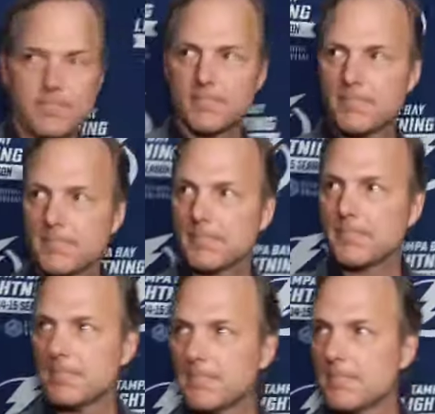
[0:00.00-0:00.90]
he that you
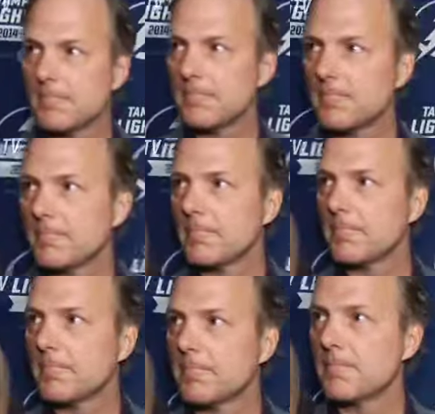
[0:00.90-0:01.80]
hit a rough
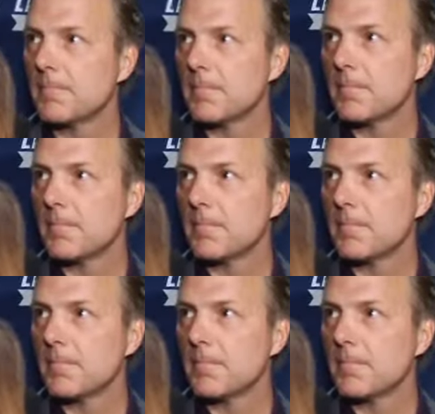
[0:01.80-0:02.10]
patch on the power